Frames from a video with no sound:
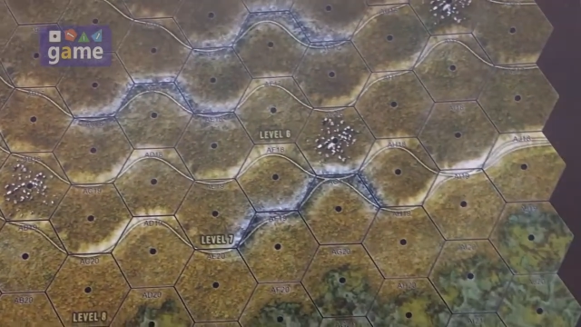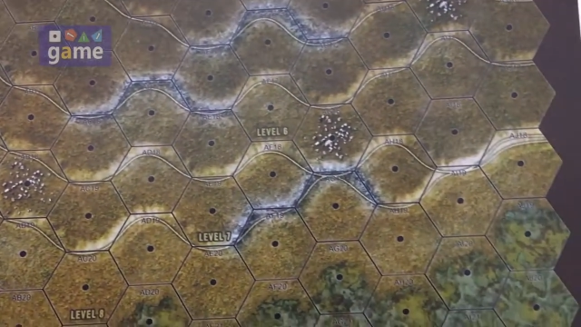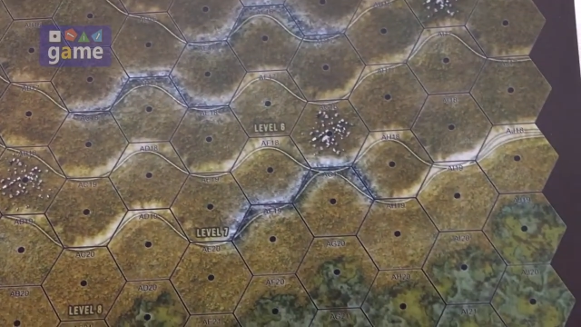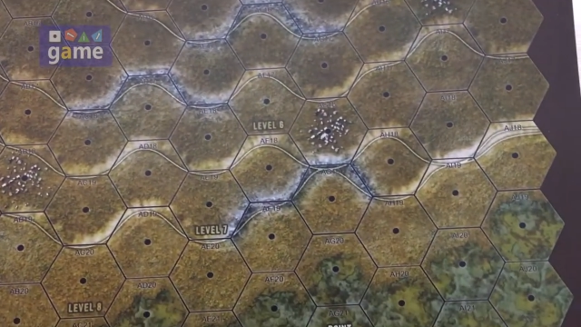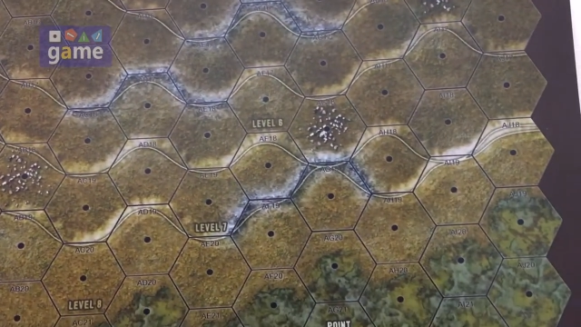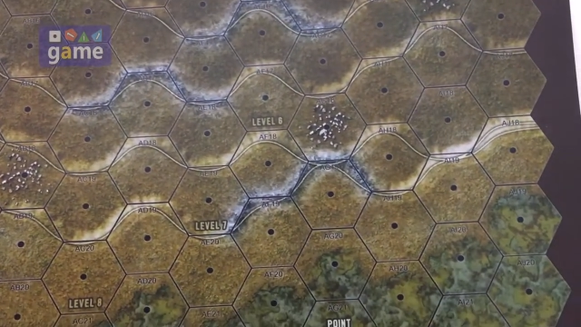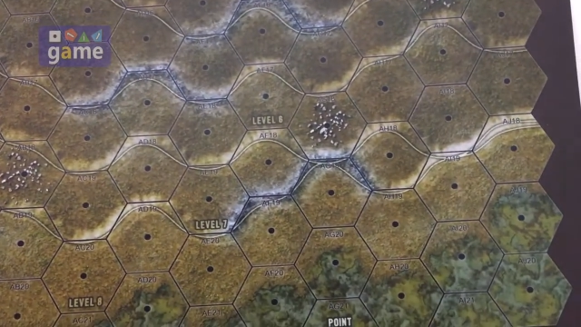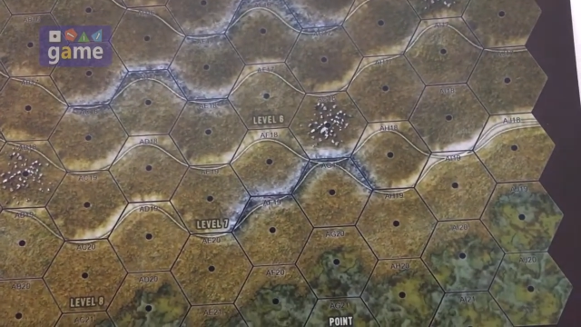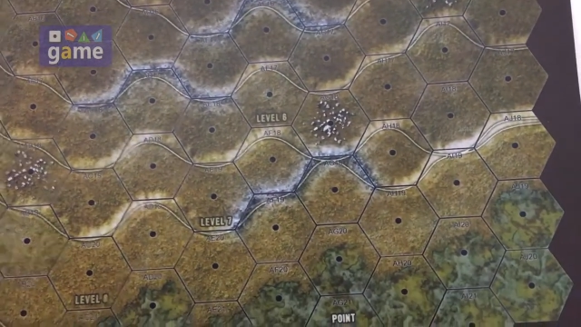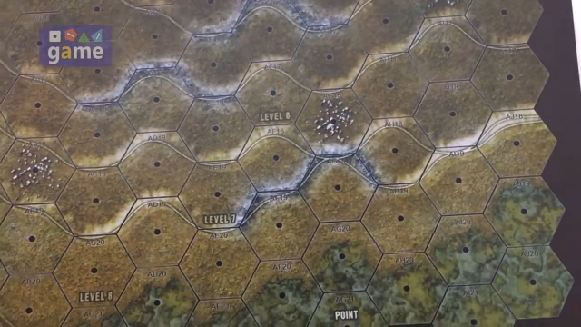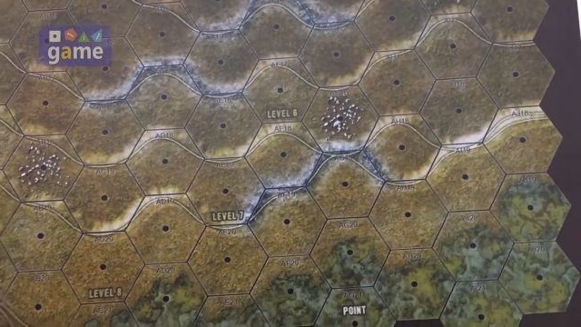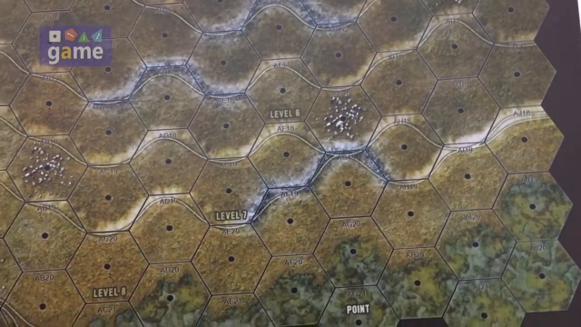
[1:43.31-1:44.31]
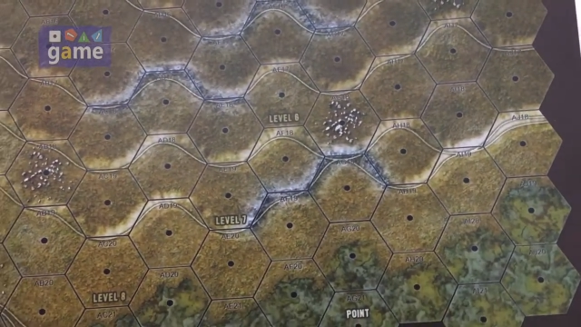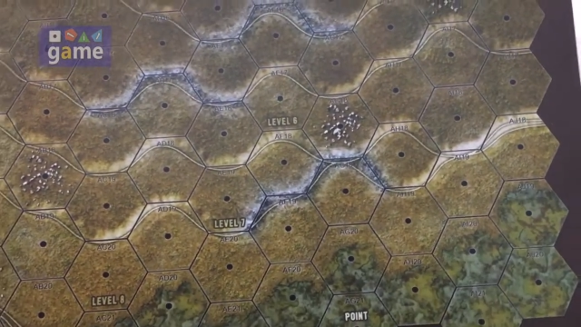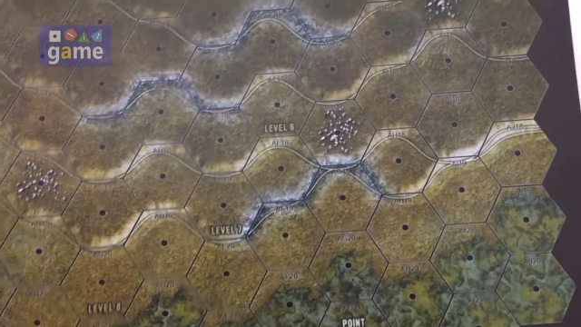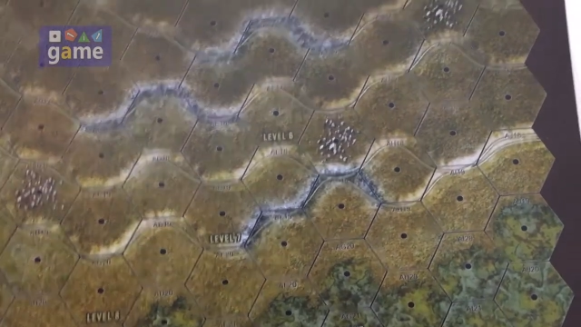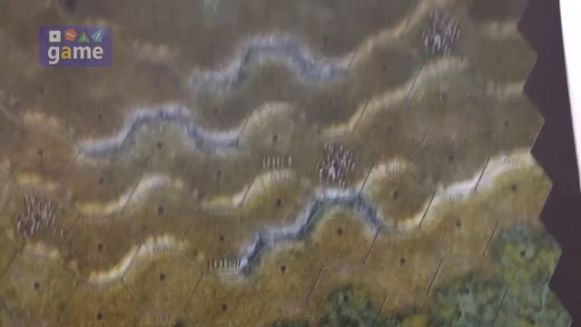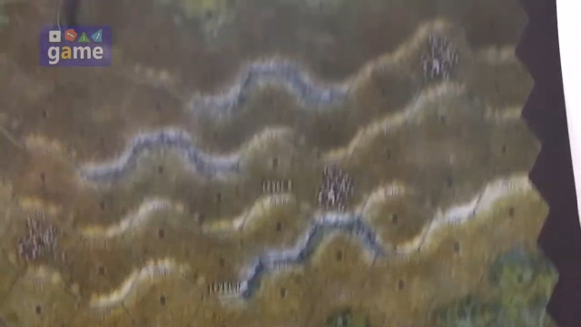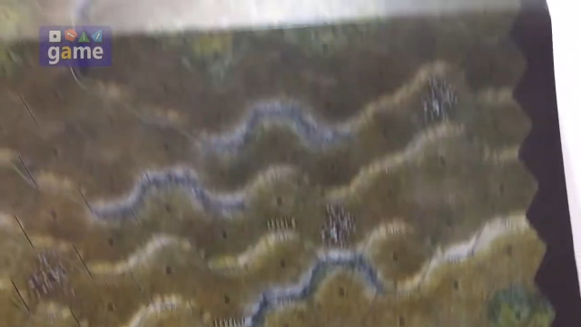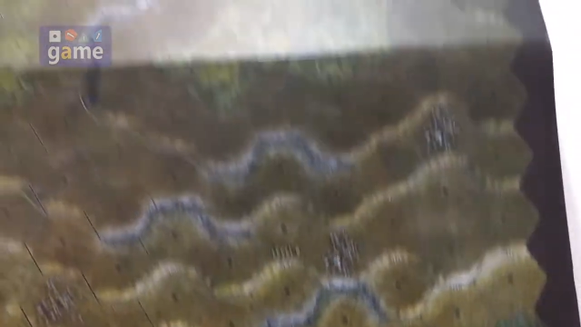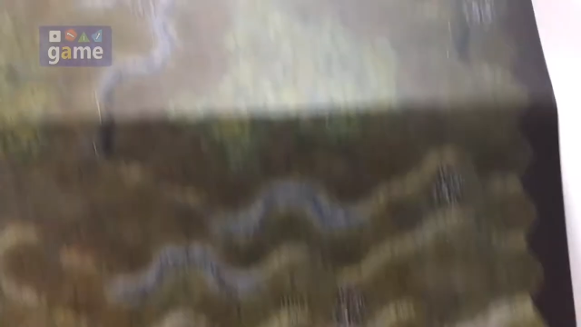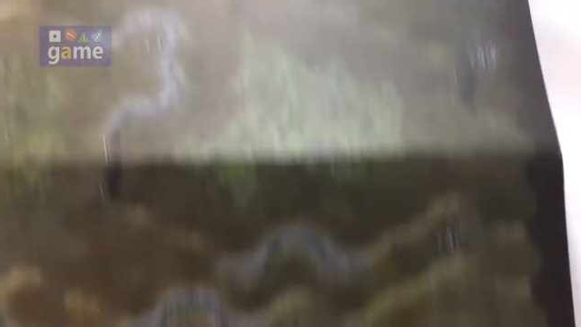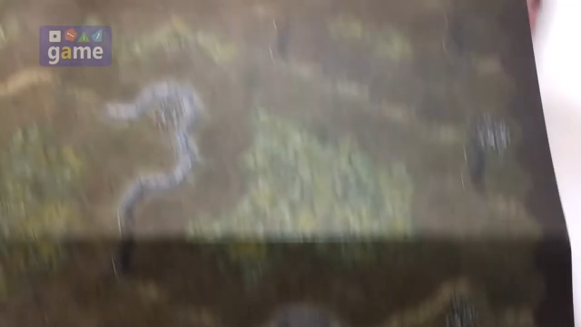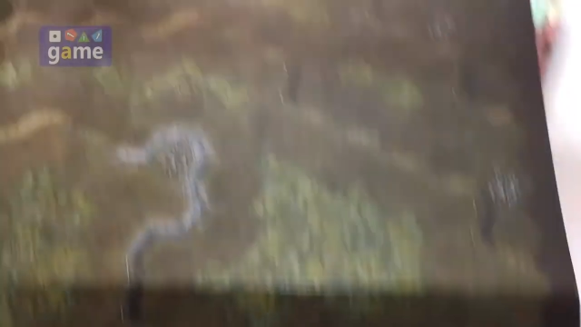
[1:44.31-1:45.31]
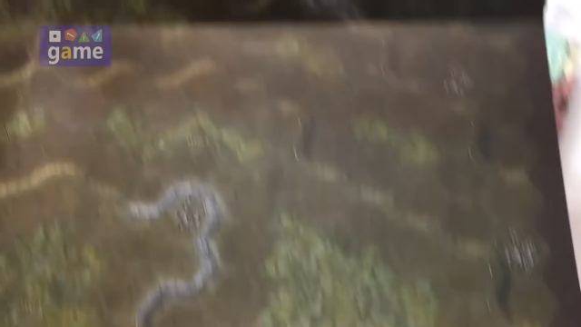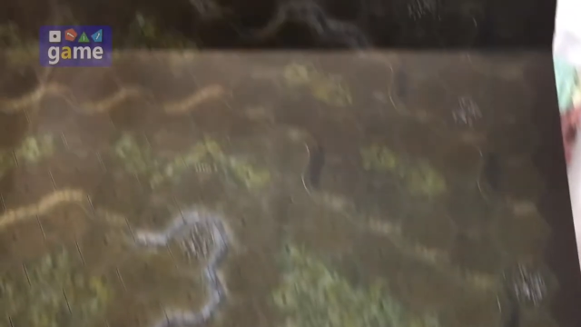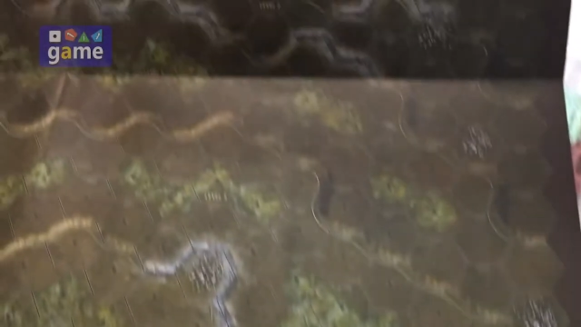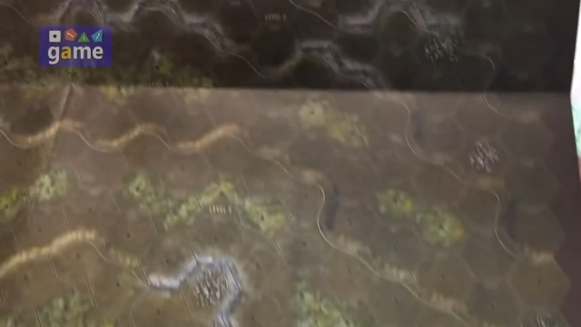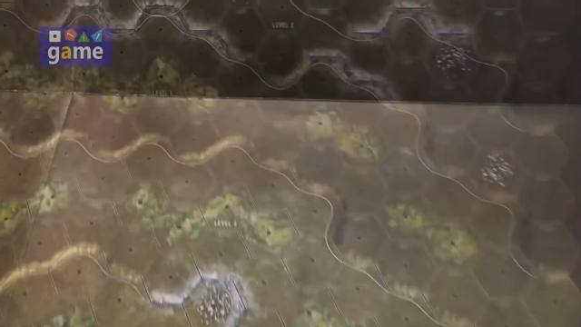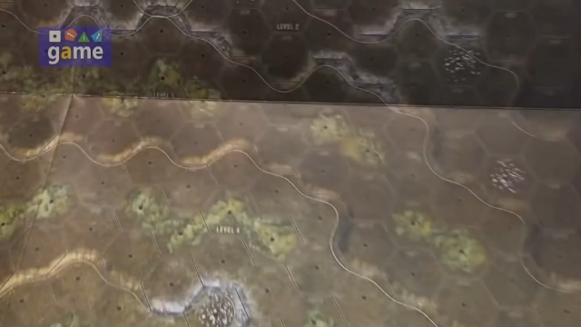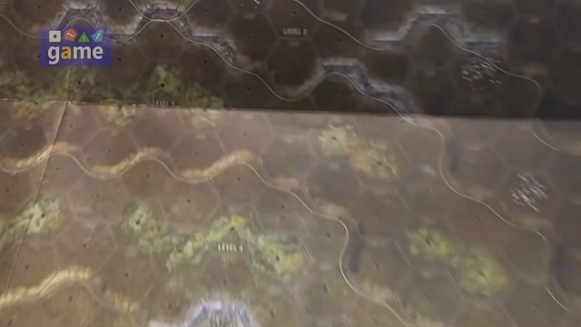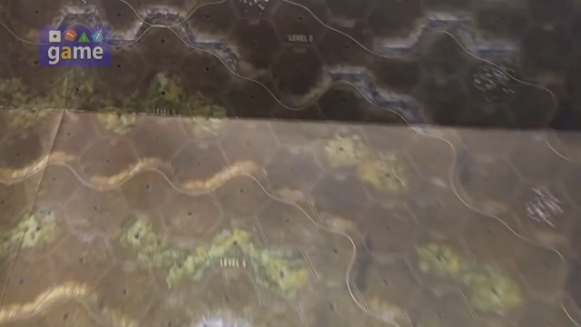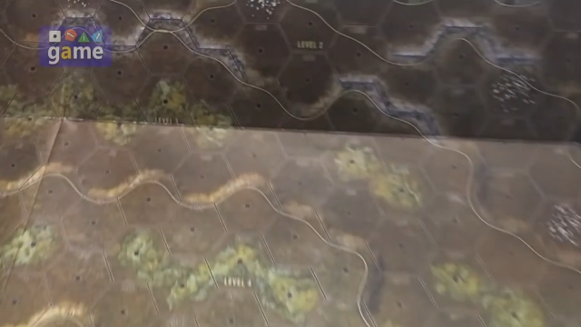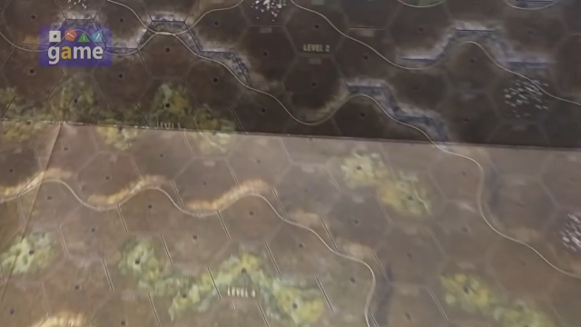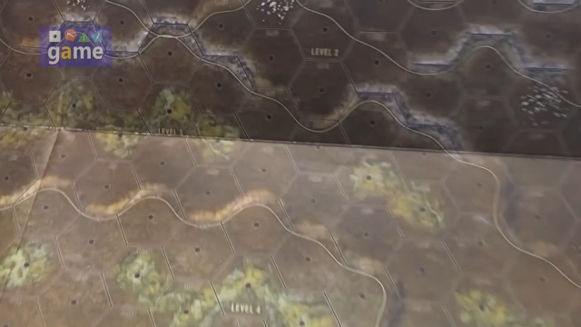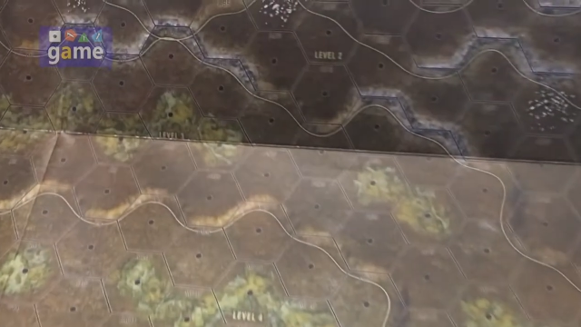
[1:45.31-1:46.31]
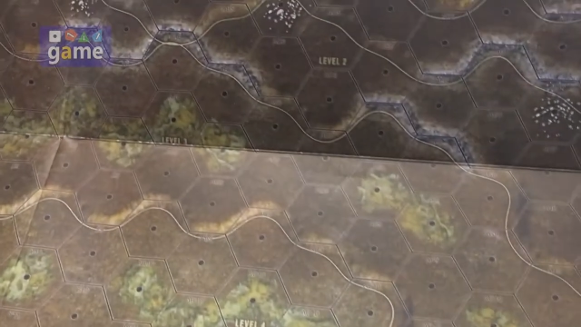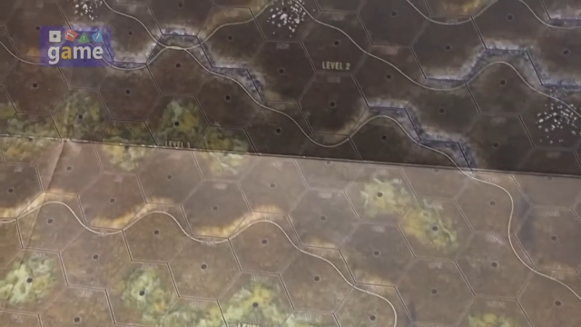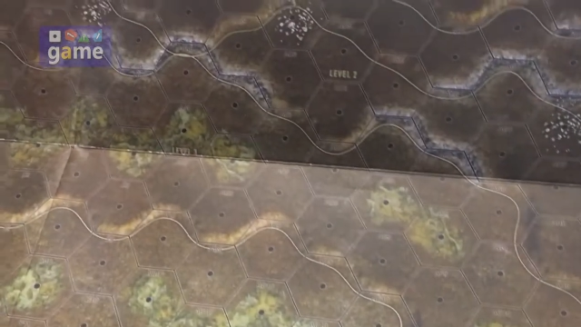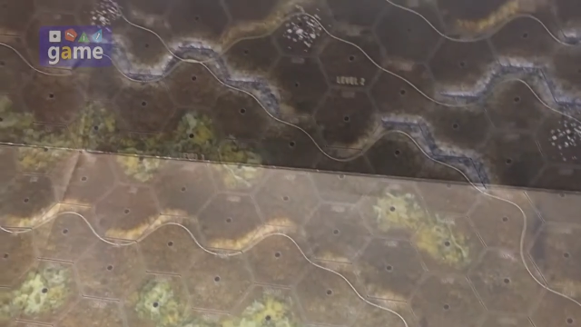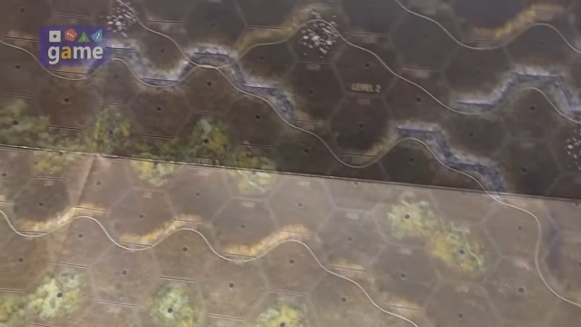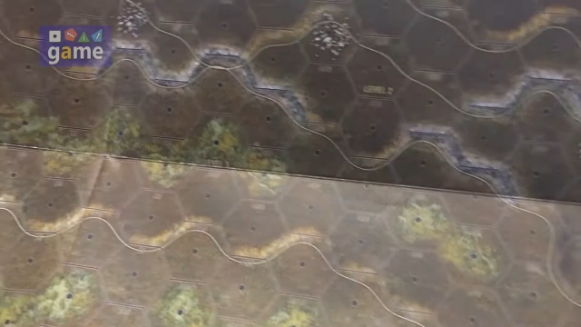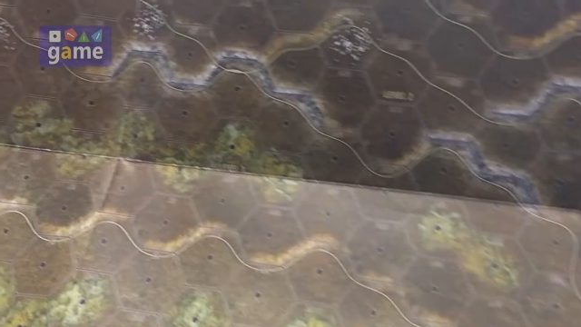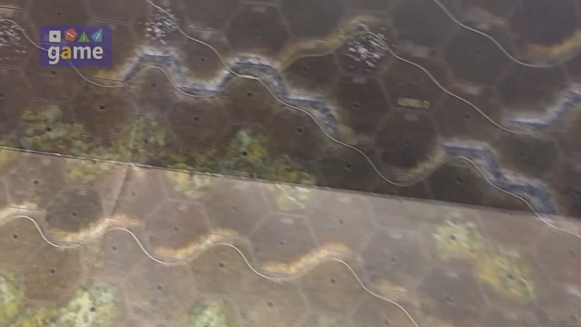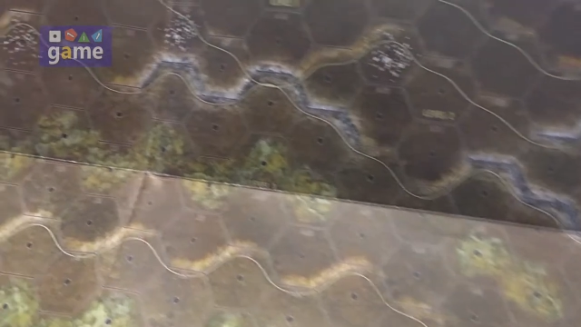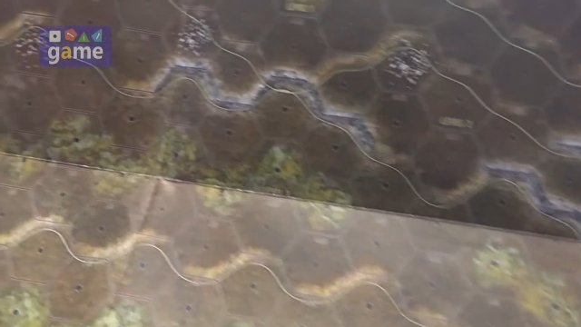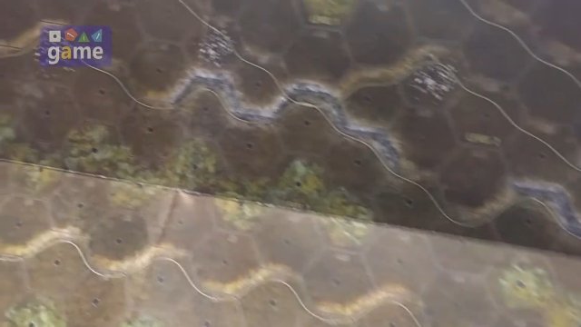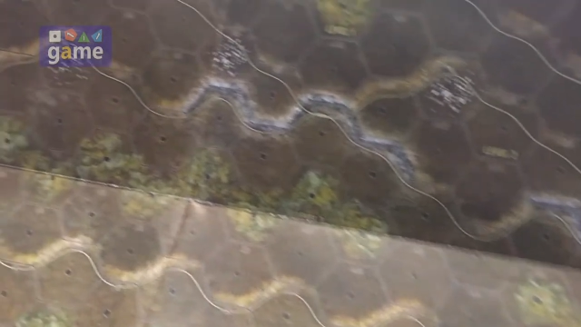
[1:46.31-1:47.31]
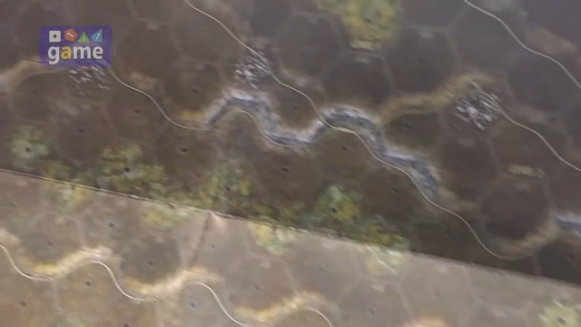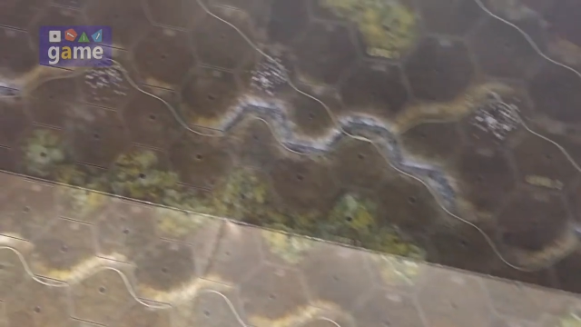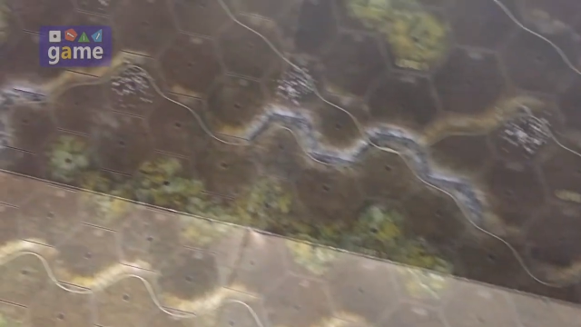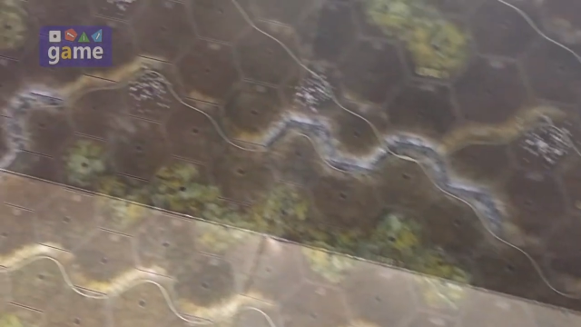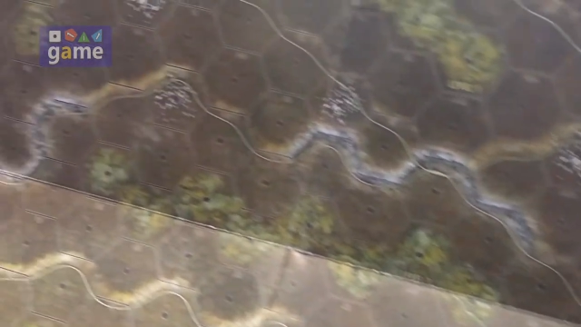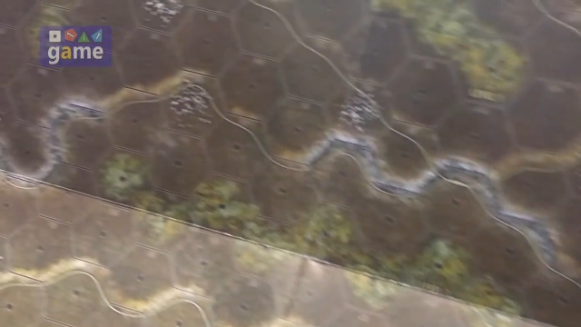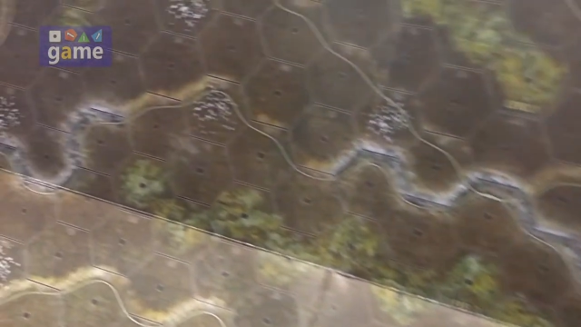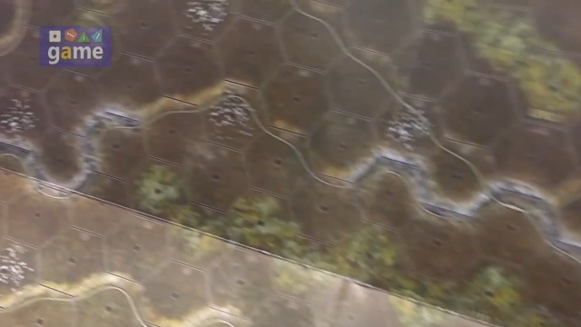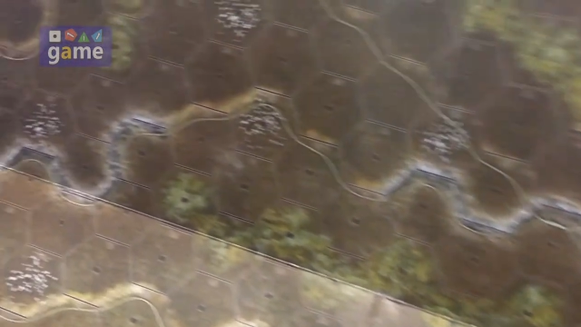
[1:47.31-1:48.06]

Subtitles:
(no speaker visible)